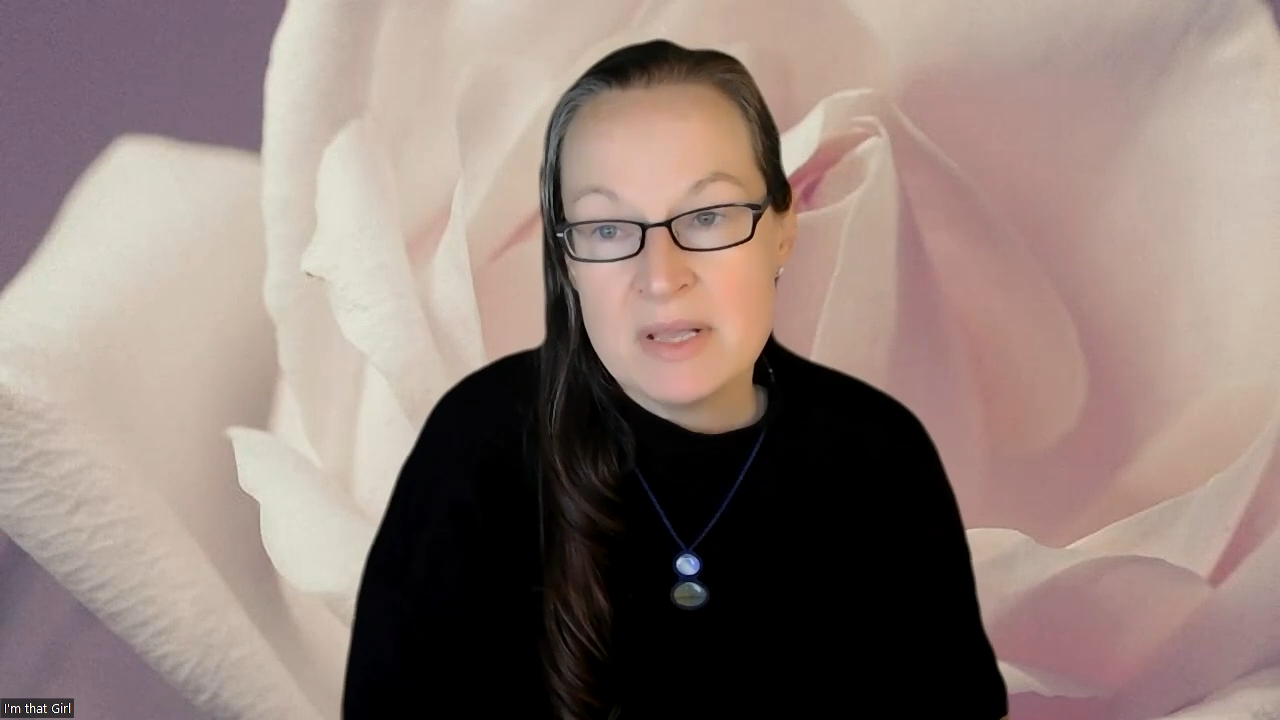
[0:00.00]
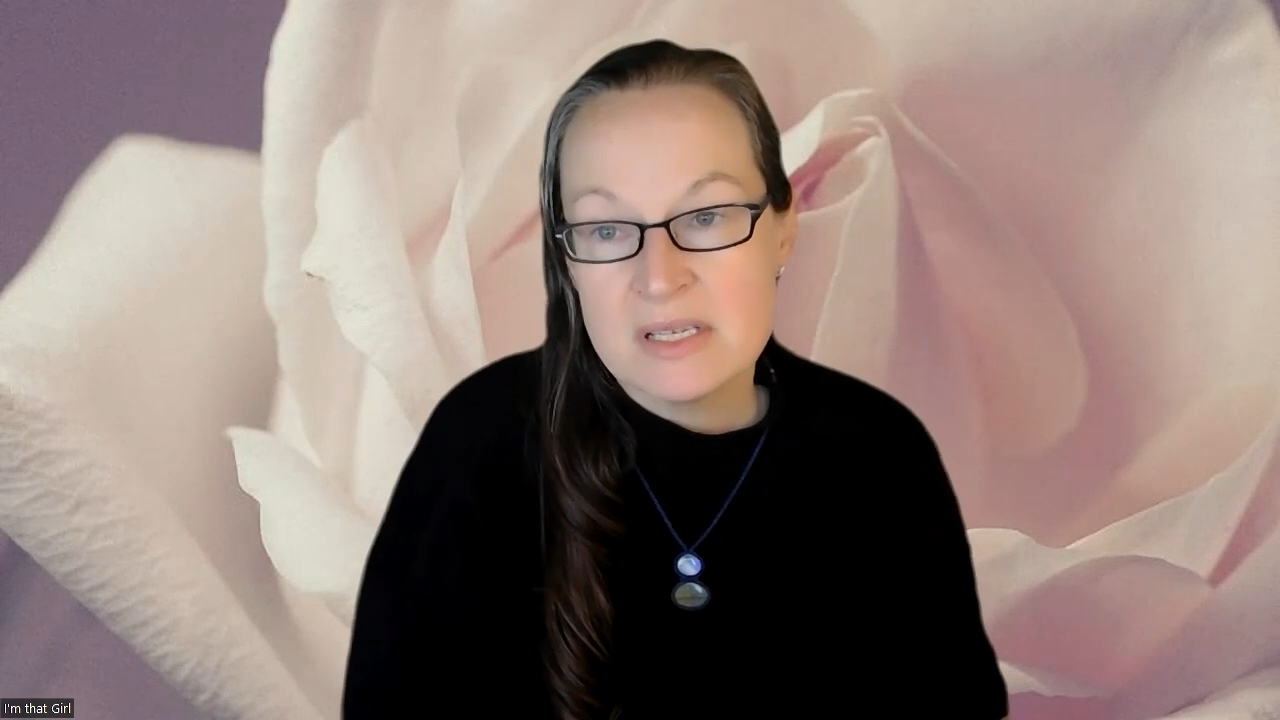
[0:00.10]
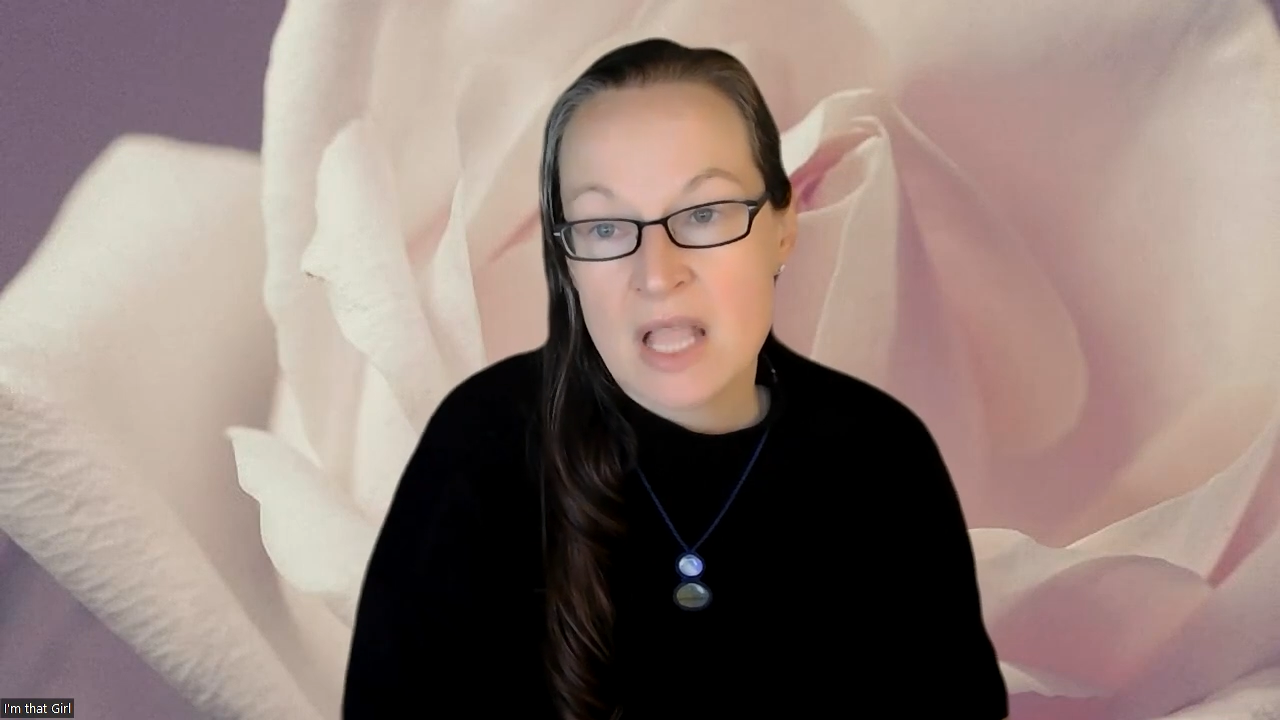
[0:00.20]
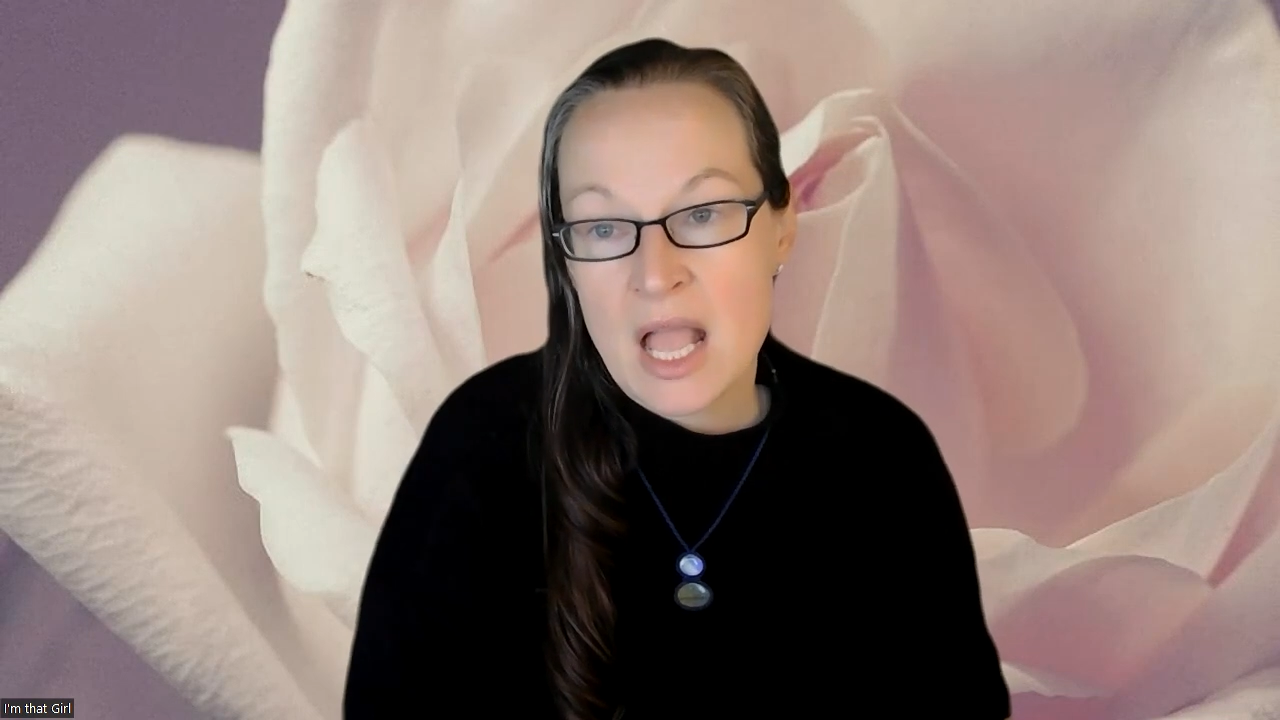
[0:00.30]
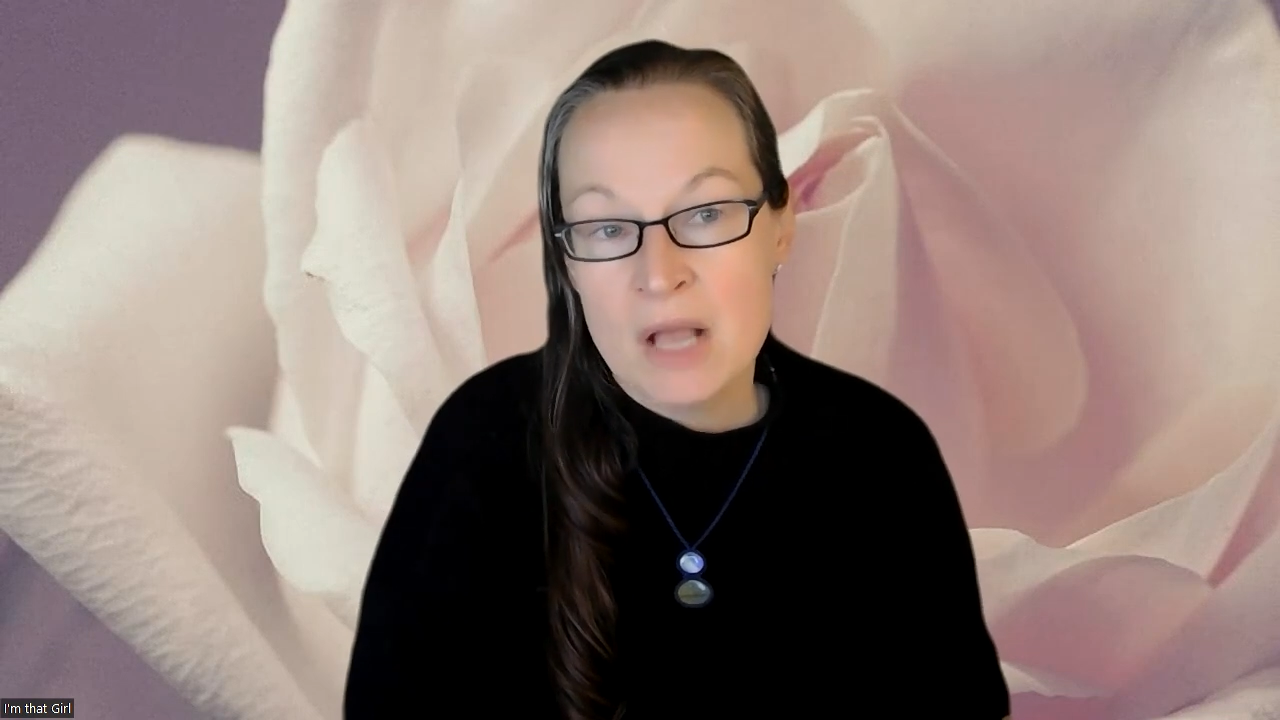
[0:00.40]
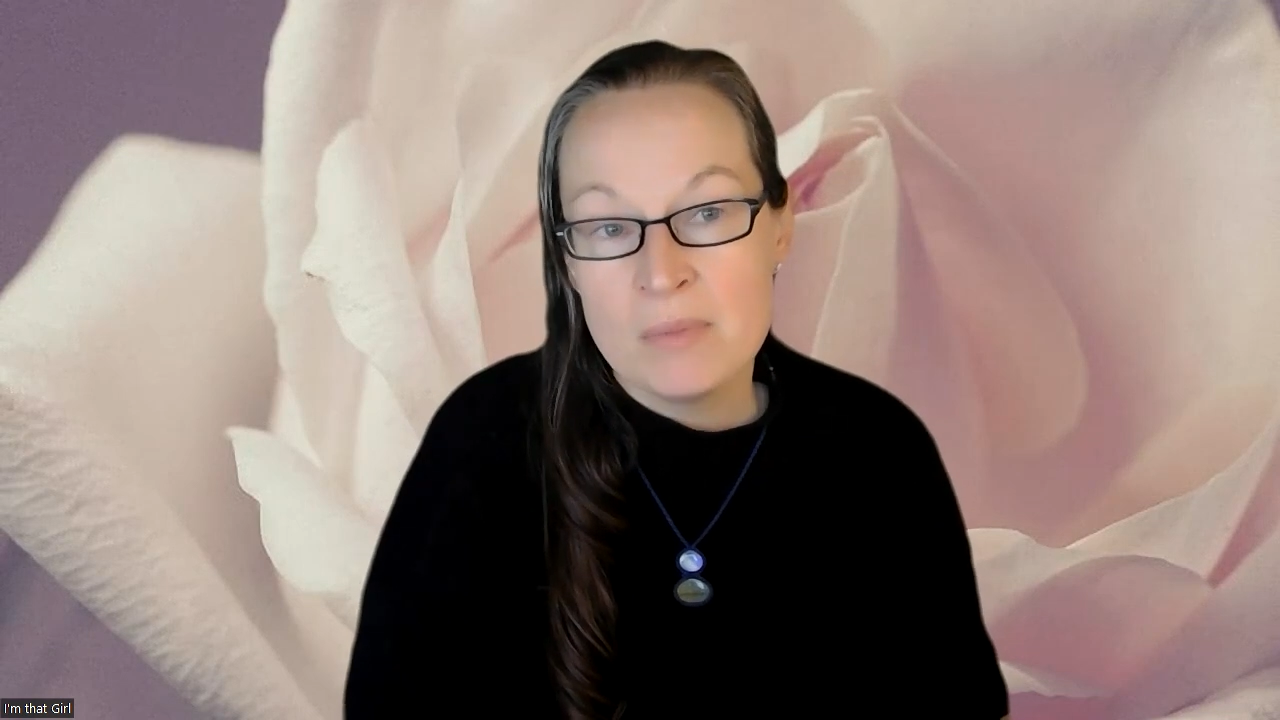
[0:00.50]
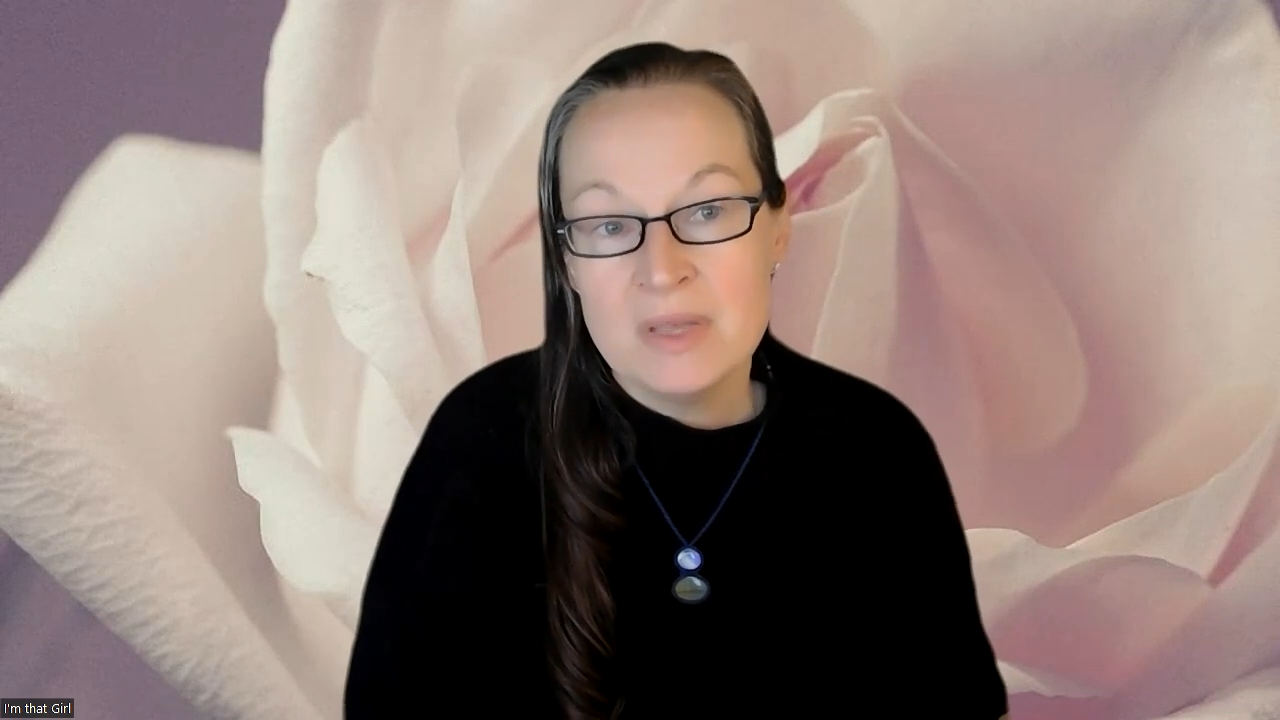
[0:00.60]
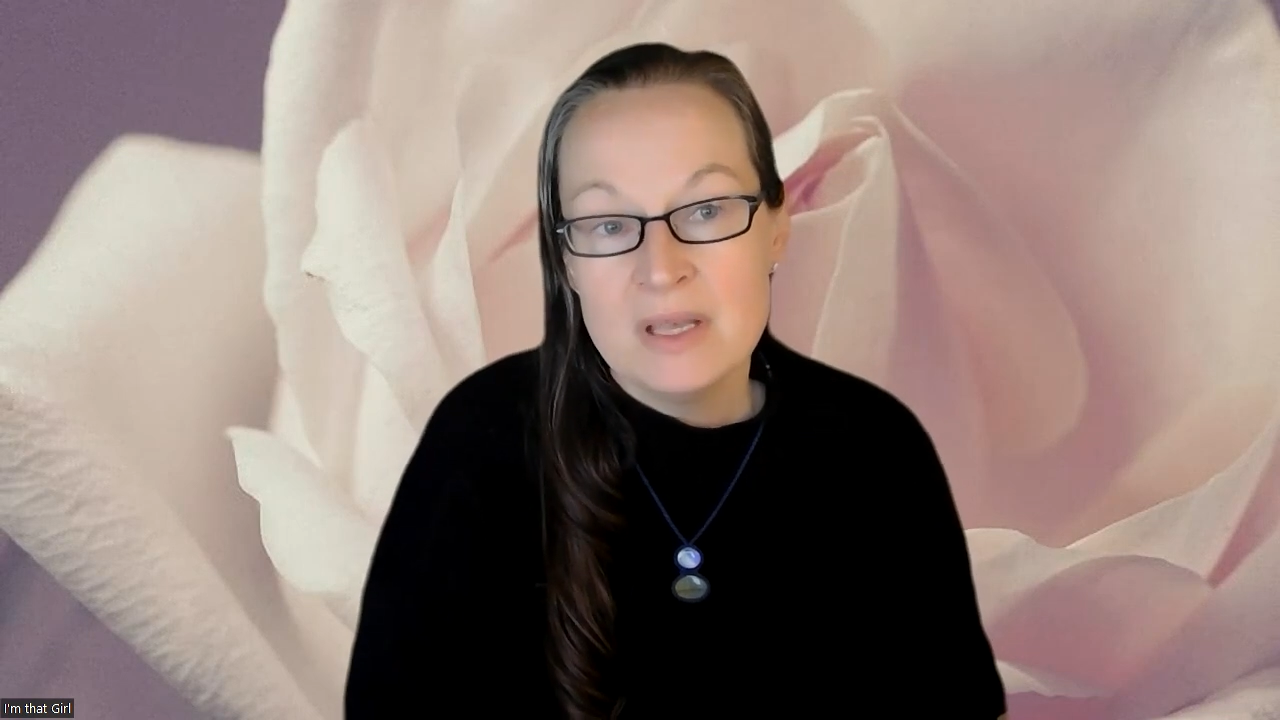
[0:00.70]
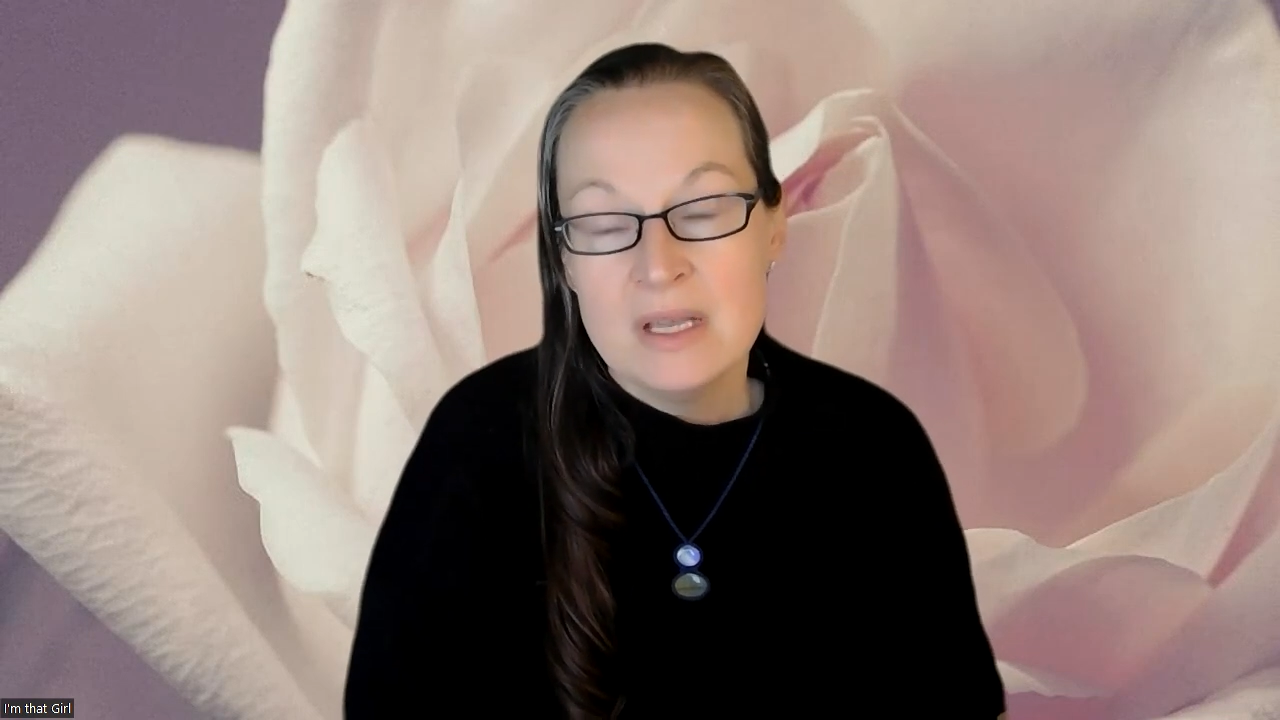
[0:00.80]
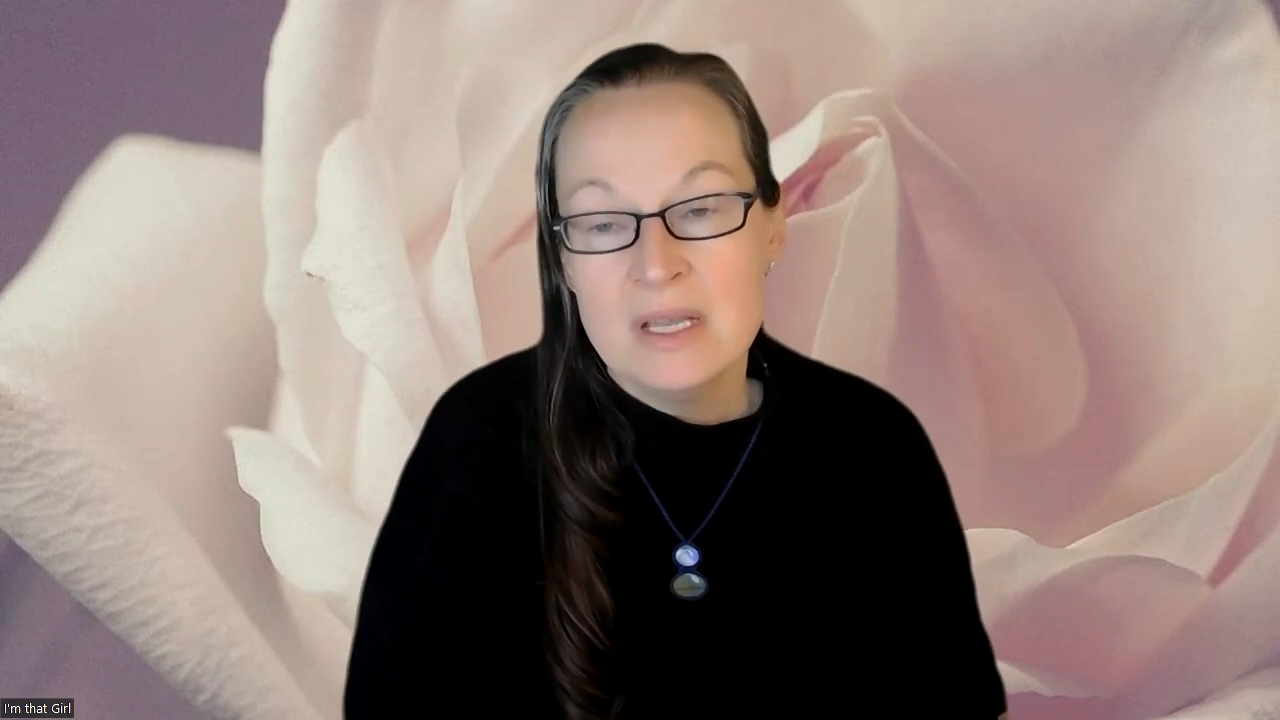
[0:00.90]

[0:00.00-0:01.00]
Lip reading: has come,